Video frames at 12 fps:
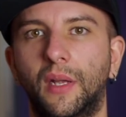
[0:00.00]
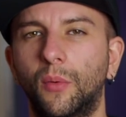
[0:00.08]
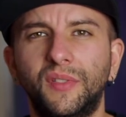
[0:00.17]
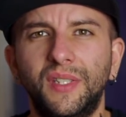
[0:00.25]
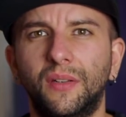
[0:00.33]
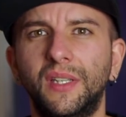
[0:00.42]
That
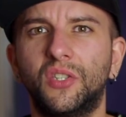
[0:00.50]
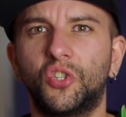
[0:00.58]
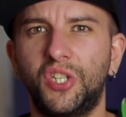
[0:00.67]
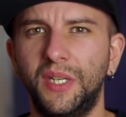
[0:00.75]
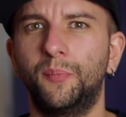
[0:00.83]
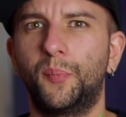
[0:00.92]
was the only
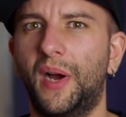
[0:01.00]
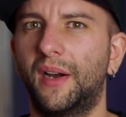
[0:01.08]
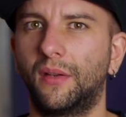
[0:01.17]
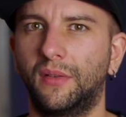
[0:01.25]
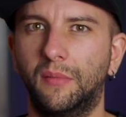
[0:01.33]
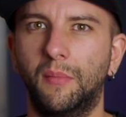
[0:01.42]
cheap
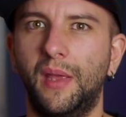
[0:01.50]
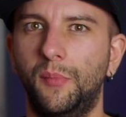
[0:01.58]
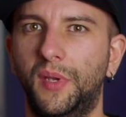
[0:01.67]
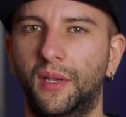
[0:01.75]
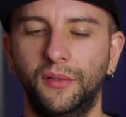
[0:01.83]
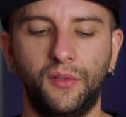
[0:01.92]
part in my
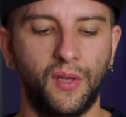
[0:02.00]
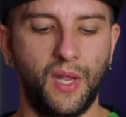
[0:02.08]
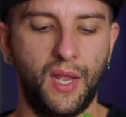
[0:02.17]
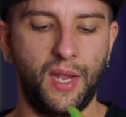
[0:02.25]
builds.